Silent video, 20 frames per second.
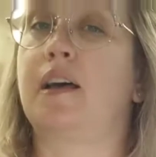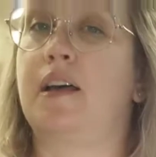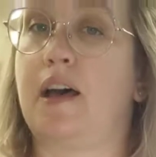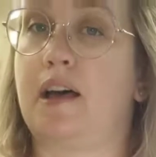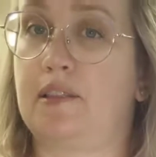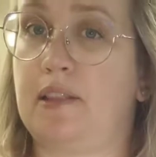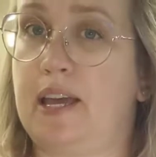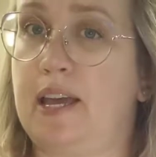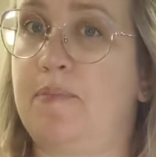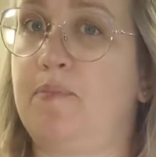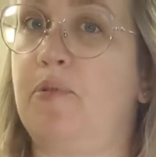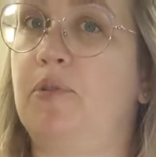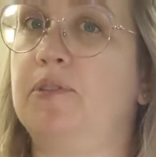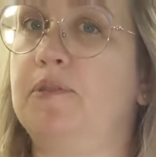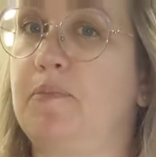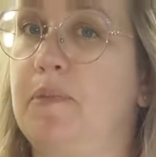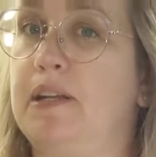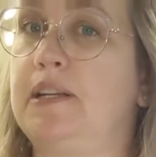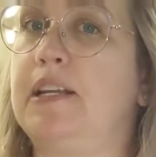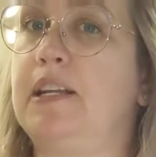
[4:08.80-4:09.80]
a
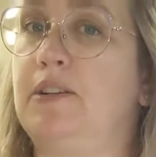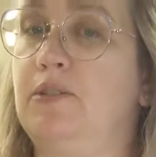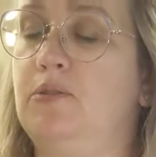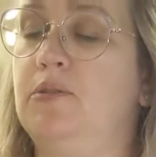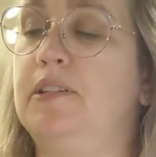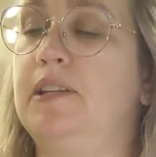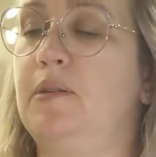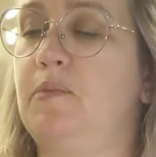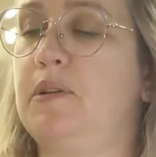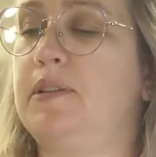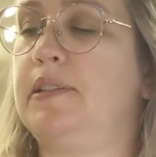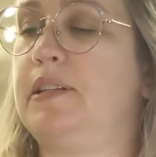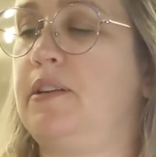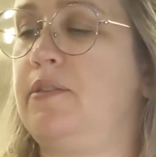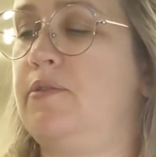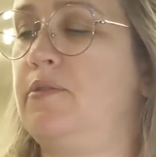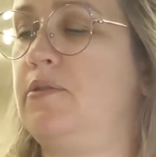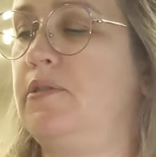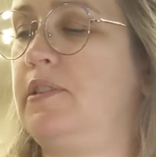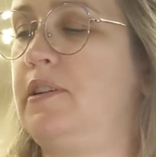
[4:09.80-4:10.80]
labeled Monday, Tuesday, Wednesday,
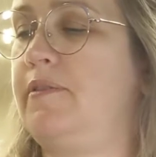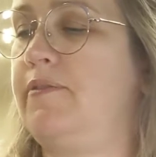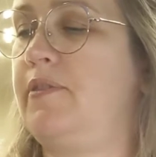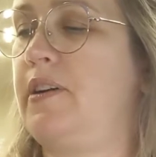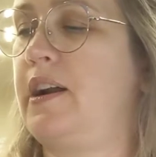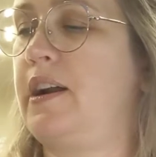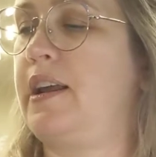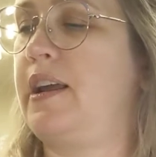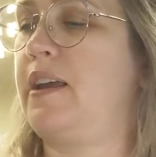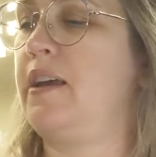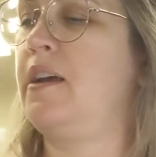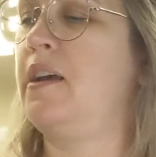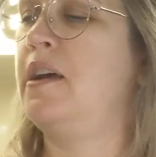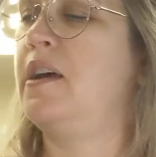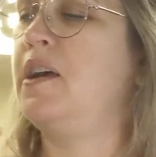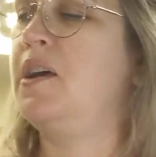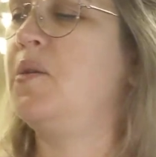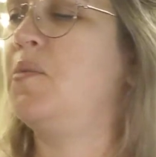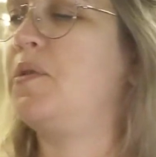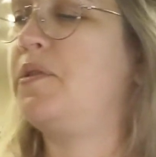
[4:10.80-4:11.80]
Thursday, Friday
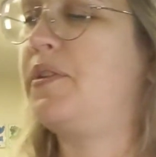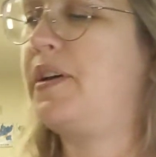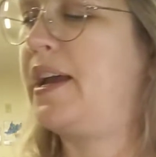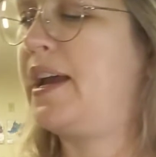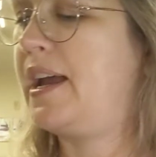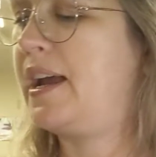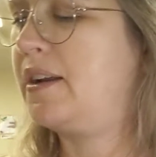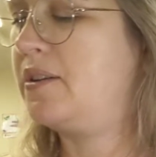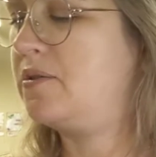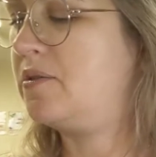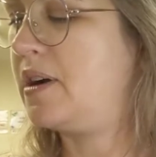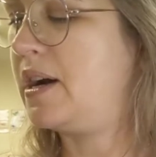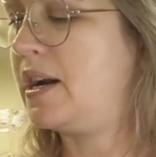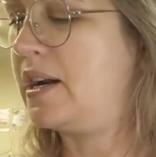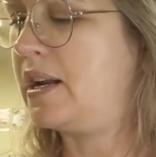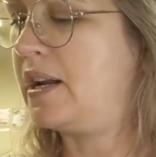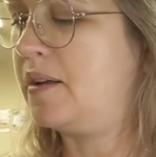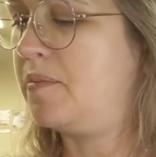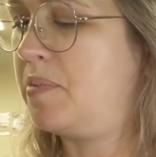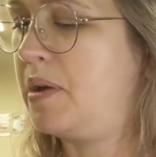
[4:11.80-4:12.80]
with a
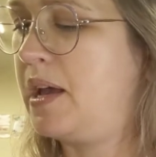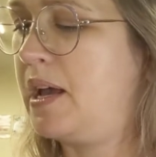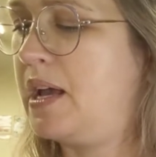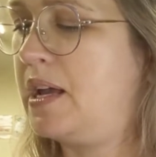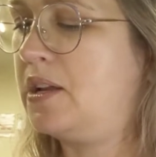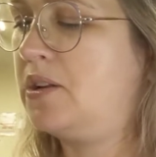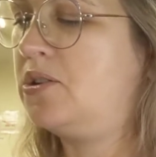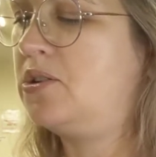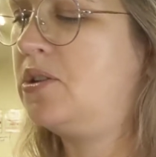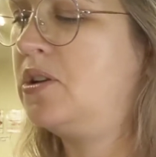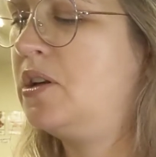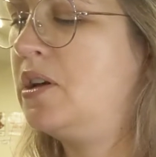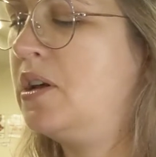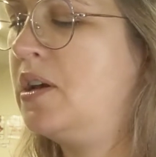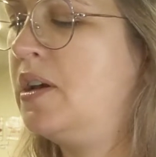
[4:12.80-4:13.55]
handwriting page.